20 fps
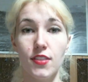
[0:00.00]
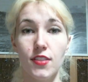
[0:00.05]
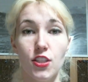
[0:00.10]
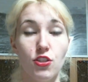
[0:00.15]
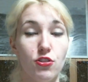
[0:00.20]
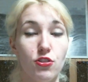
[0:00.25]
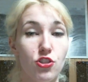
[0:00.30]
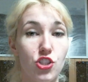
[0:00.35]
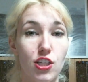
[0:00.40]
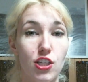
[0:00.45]
You
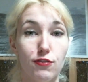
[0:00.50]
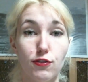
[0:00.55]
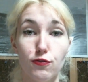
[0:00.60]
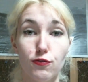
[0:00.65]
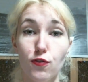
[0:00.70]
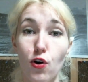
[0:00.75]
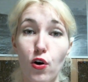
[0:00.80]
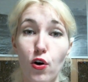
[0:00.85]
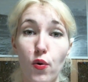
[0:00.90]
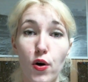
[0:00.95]
can shuffle
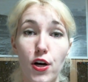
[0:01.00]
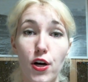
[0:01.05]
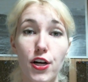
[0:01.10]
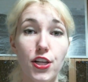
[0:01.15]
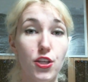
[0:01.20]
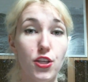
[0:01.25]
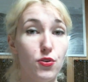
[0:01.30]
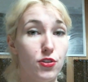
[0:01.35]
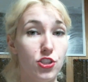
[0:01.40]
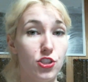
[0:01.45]
forward,
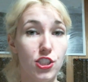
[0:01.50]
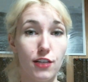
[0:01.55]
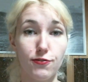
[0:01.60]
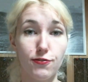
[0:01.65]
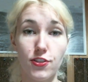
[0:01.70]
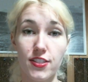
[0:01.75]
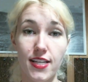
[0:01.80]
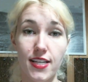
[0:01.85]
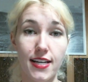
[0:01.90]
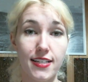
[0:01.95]
you can shuffle
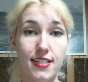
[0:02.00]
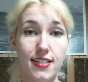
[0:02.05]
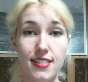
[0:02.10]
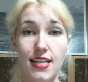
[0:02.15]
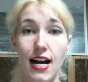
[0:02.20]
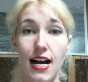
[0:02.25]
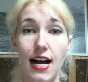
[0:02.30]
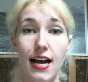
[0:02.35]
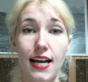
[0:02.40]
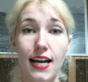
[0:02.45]
side to
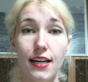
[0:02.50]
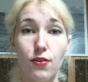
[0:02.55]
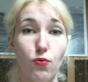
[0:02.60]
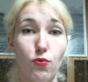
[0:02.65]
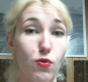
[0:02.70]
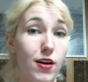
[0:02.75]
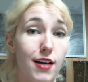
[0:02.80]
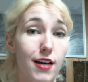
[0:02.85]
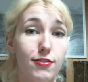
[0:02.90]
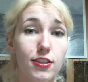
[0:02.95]
side,
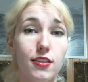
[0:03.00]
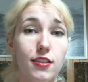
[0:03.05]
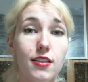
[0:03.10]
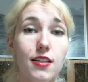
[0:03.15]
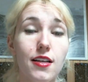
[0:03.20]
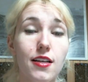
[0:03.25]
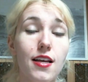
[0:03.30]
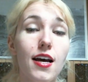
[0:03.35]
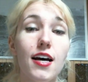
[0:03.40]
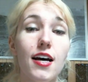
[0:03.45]
whatever.
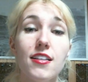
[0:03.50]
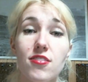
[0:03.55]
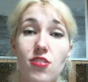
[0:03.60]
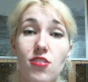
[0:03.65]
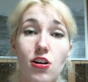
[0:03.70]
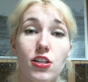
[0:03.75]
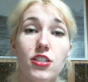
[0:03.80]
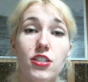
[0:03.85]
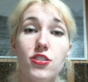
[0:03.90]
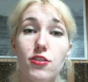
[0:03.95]
As
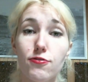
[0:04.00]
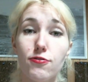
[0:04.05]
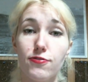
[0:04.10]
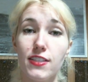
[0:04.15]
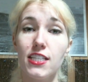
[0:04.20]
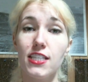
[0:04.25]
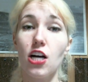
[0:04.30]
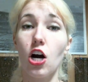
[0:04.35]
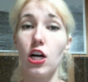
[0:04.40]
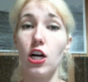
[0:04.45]
long as your feet
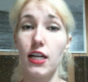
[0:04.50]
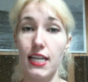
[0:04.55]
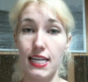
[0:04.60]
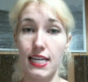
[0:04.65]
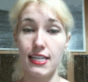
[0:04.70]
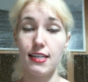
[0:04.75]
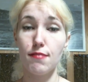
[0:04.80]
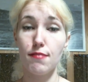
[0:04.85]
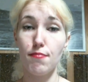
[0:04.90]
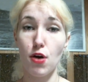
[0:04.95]
are
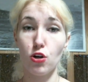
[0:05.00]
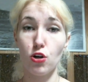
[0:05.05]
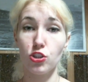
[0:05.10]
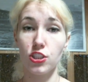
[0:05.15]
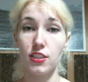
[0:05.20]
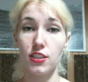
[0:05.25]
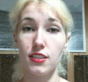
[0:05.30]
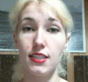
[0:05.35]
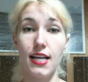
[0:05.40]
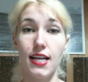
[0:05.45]
in
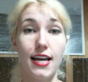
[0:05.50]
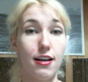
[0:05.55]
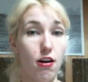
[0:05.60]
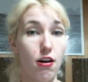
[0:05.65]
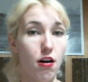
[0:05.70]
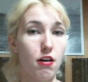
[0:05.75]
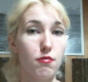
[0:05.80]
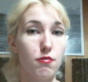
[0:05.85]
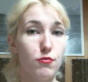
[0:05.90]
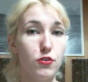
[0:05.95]
motion and
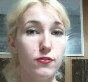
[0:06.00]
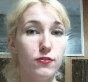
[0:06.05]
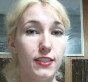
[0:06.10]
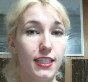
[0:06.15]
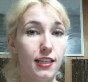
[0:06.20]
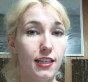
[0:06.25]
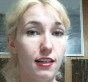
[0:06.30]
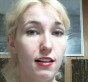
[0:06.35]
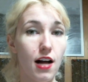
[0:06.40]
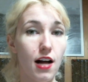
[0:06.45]
aren't moving in a
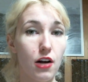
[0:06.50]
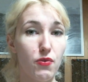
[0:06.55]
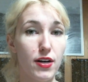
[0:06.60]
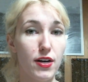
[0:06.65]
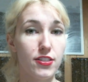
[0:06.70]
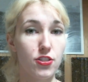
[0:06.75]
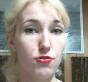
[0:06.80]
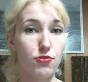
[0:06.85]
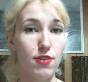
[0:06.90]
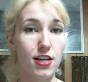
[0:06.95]
clockwise
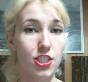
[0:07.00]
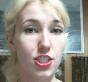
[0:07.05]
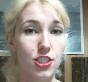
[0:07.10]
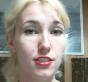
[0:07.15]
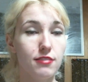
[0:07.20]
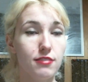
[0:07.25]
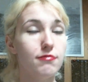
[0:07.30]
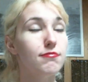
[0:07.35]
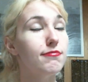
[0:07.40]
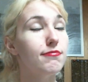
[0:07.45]
direction,
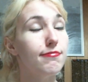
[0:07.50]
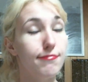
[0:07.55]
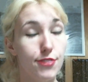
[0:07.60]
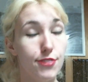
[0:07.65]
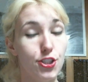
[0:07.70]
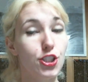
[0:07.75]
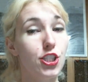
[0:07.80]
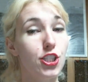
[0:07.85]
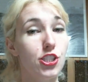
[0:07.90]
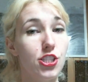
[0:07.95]
you're
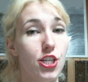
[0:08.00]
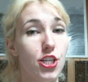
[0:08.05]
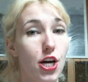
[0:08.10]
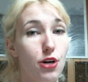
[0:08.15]
good to